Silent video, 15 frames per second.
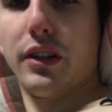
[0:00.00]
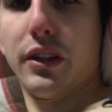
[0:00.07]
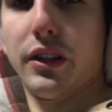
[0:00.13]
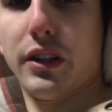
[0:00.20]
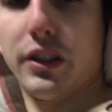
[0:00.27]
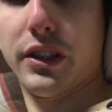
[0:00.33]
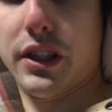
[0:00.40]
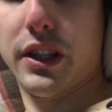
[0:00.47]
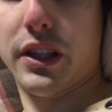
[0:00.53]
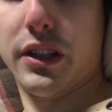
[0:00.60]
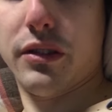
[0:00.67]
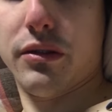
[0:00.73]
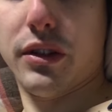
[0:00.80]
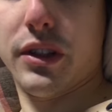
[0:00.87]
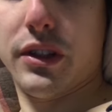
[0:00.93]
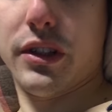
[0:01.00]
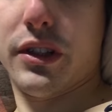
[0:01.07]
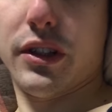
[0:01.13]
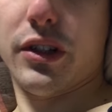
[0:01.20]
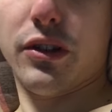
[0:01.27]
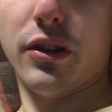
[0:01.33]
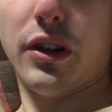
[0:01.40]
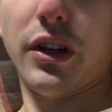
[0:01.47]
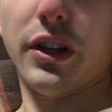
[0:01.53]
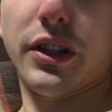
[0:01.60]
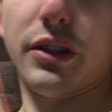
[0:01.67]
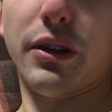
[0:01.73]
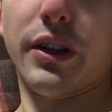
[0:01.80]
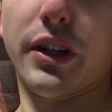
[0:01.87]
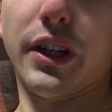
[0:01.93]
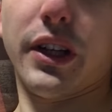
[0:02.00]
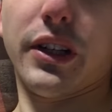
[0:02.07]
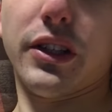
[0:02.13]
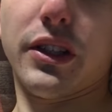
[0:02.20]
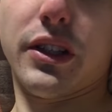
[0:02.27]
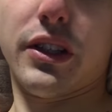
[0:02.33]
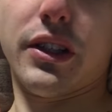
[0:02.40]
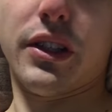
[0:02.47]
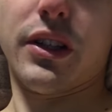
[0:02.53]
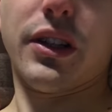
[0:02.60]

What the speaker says: And you can see this runs across, so I think it's just